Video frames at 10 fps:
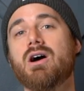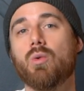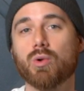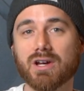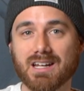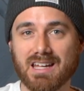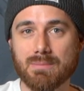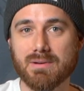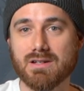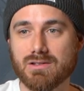We're going to
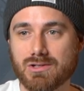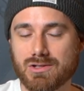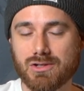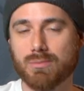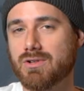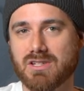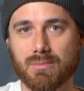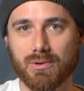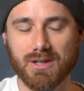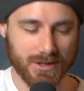keep it super
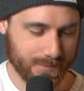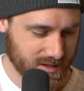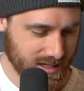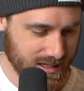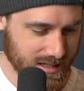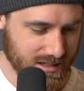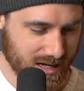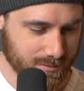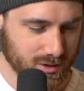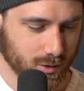simple here. And
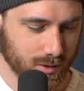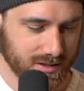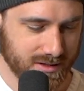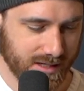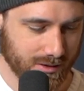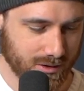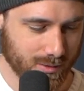I'm just going to tell you